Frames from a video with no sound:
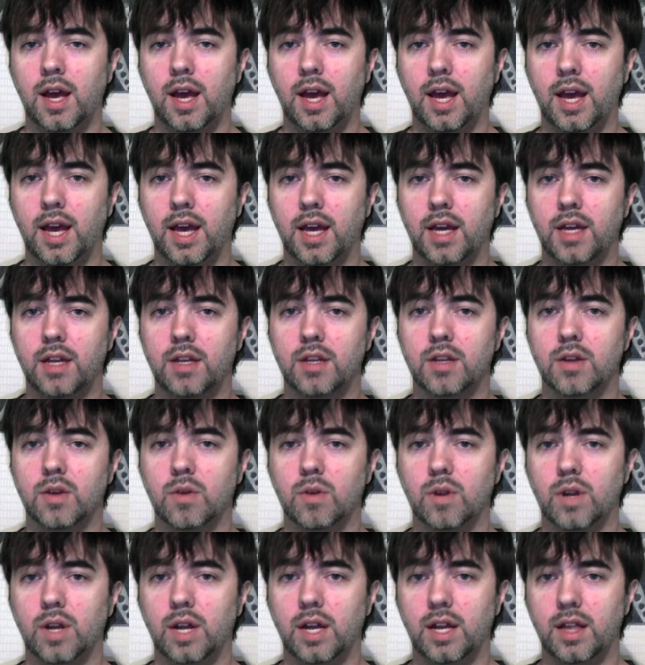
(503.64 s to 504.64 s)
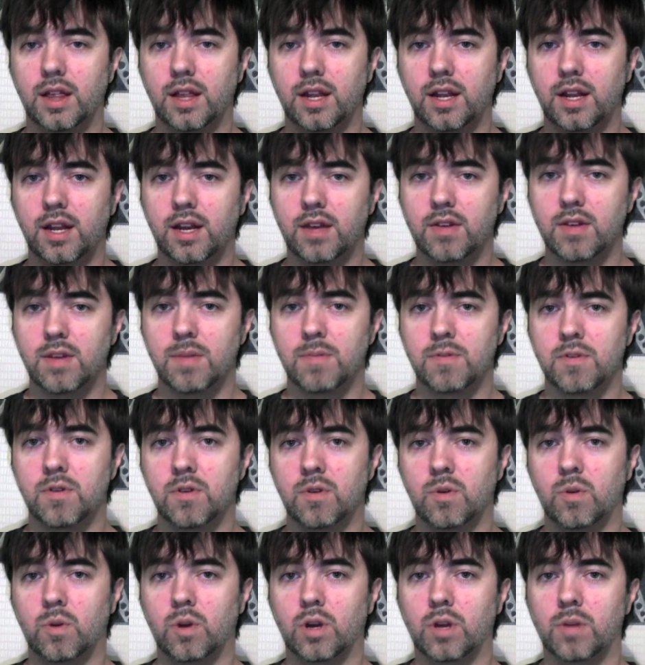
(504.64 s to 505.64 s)
And in the next
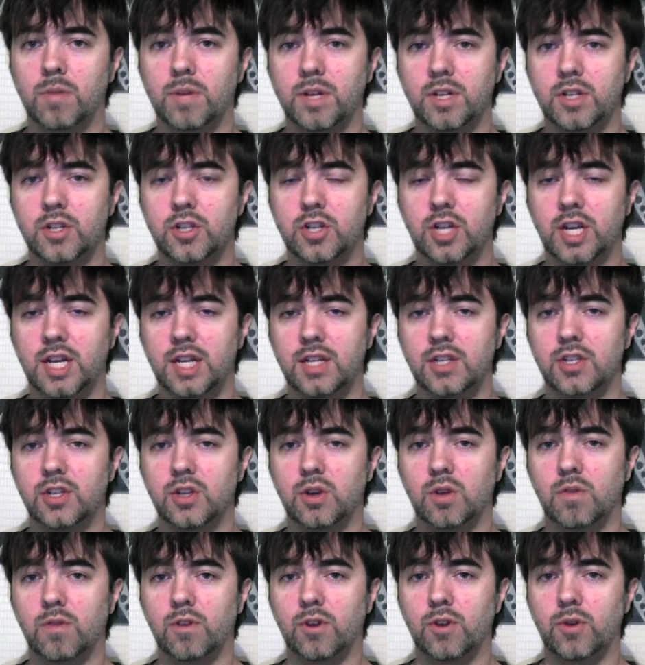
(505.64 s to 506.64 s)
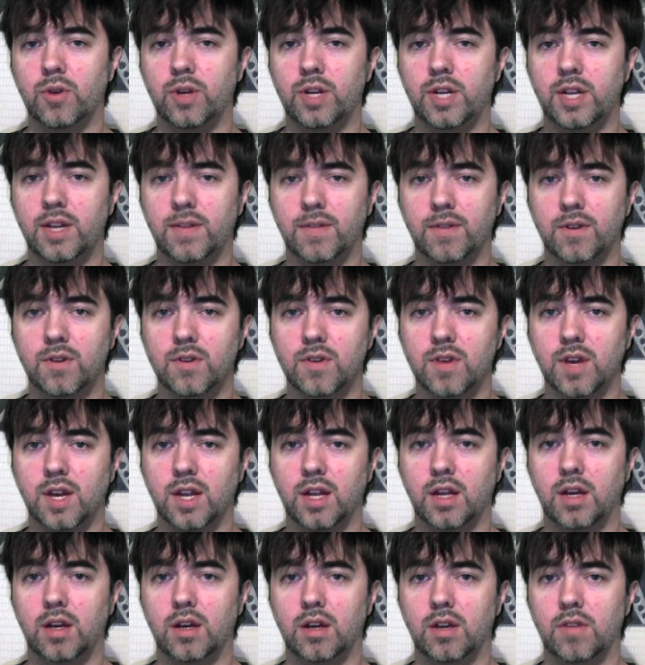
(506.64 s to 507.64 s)
episode we're going to be changing over to a different
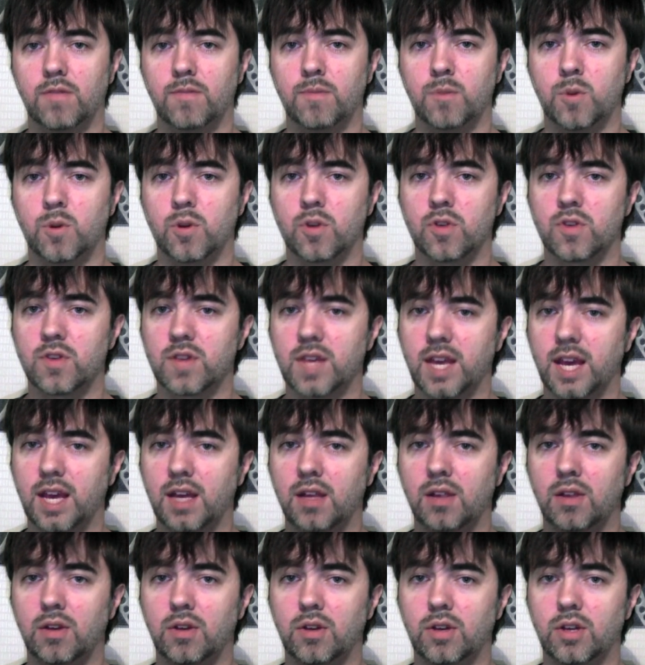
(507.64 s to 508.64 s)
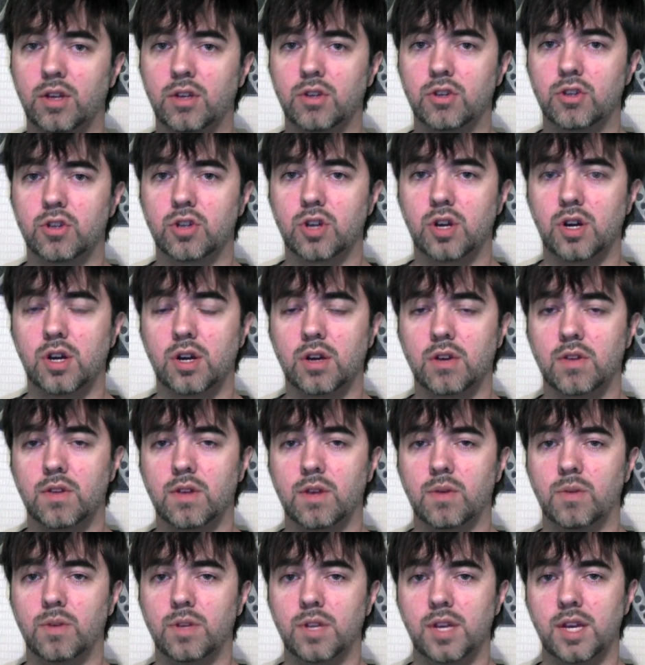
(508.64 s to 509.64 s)
set of more scale looking shocks
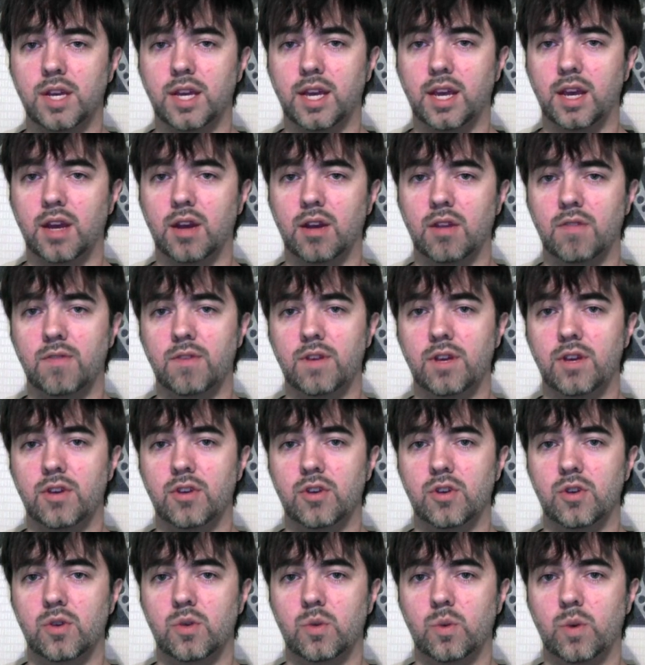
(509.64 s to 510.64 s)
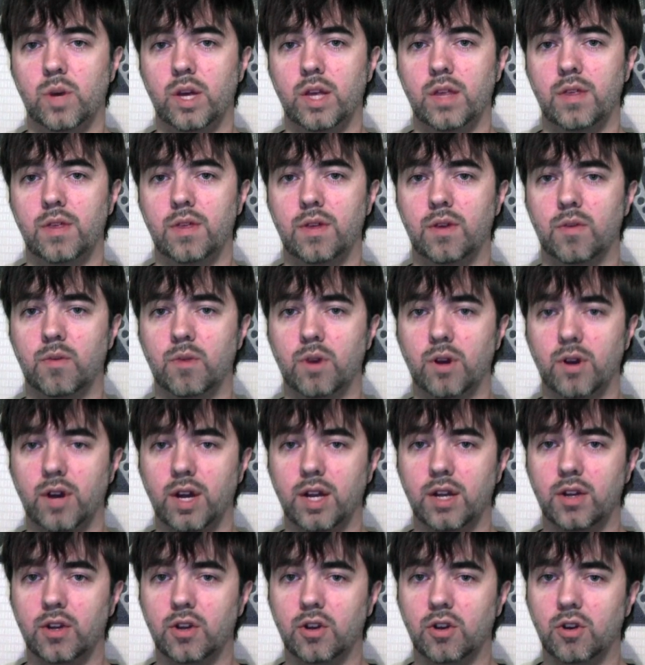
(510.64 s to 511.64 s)
that will take care of the issue with the rear
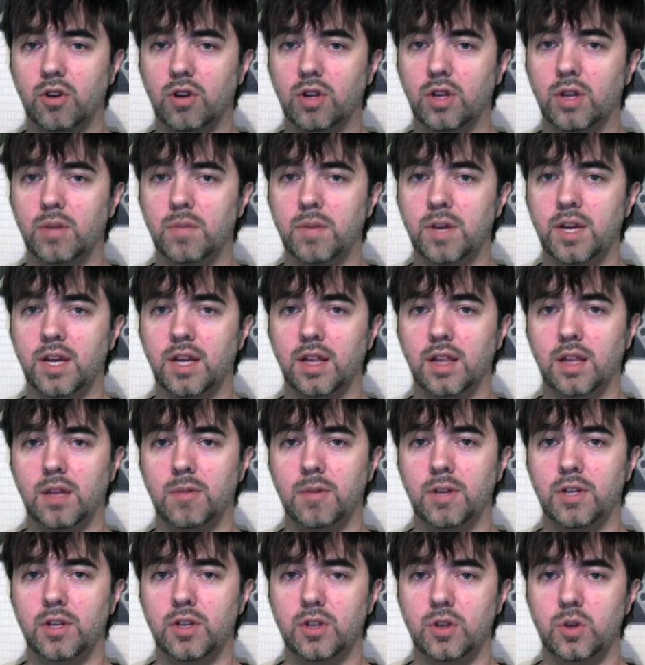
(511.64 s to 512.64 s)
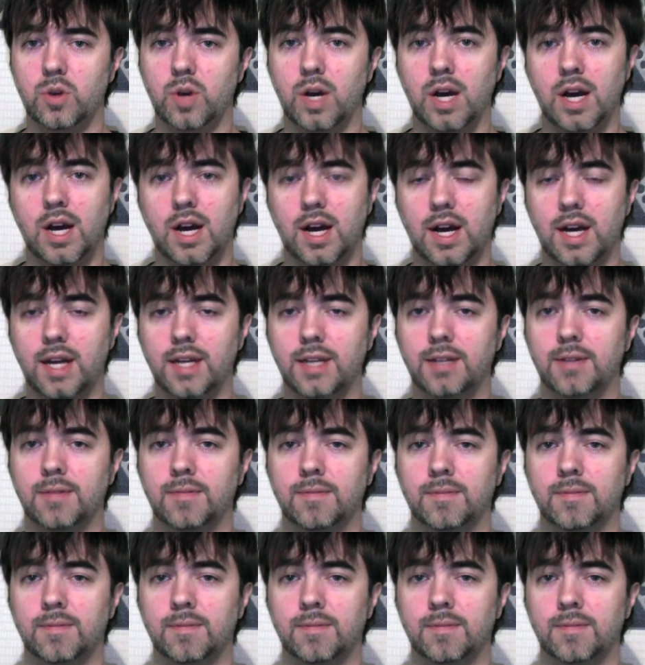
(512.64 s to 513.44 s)
end currently being a little bit too high.